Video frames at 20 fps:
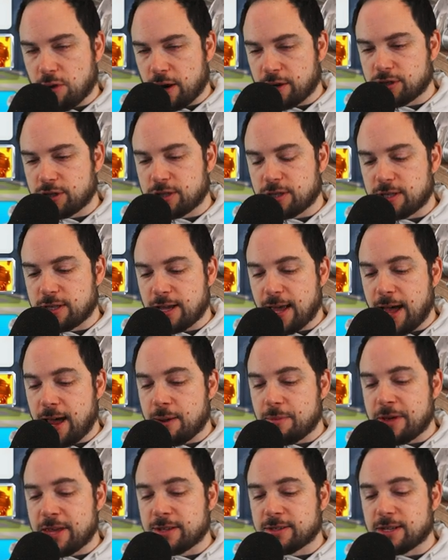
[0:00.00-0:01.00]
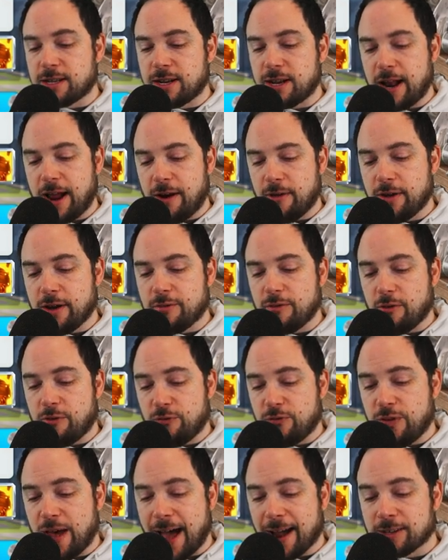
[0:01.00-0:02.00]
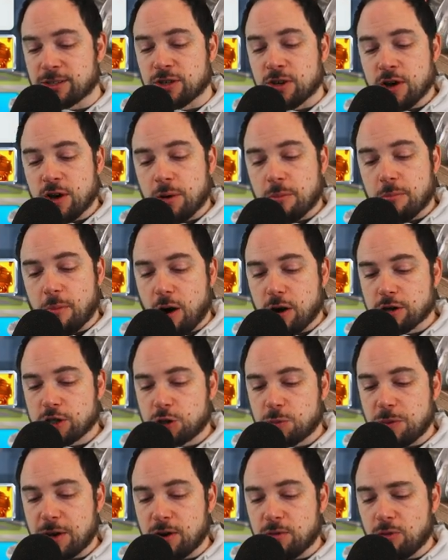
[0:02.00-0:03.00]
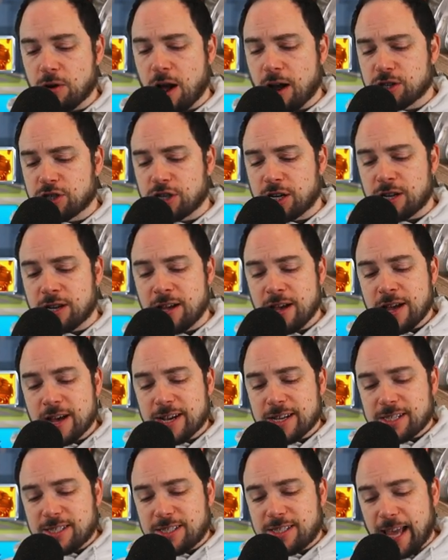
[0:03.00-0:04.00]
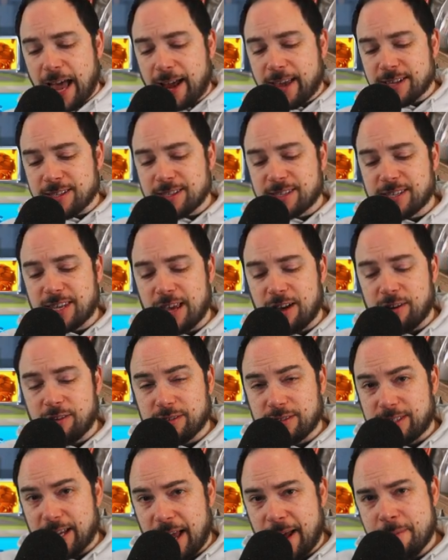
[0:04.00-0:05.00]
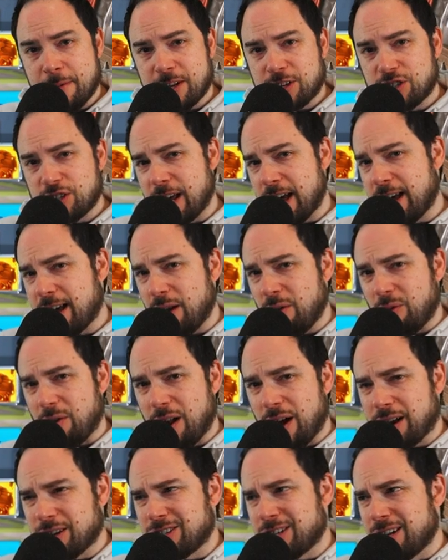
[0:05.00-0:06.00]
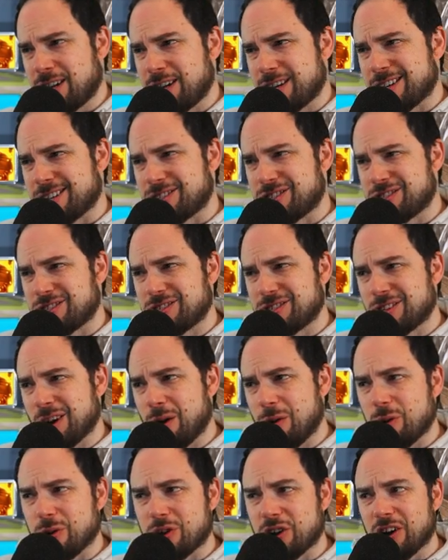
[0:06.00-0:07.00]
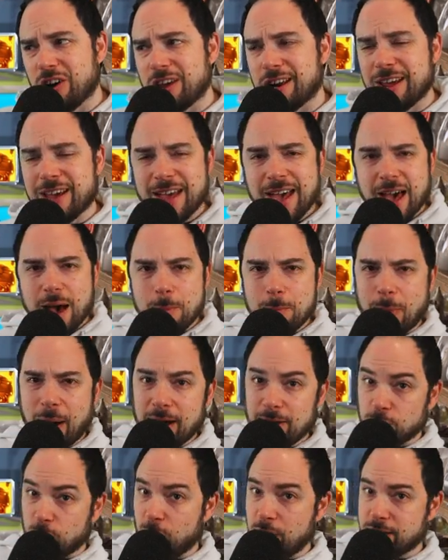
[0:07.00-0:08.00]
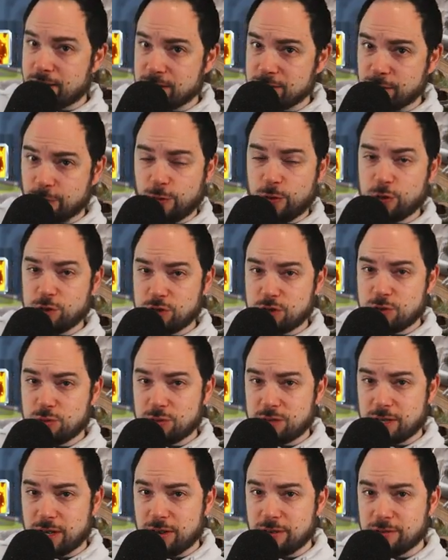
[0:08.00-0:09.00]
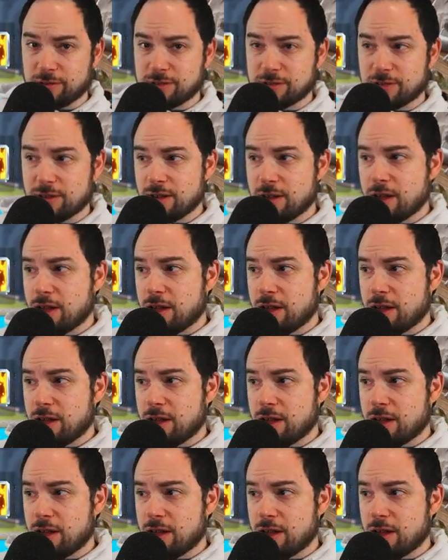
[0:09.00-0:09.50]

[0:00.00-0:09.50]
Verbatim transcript: reduction to the enemies in an area of effect, march speed reduction, Second skill, damage taken reduction, is so good. And by the way, these first two skills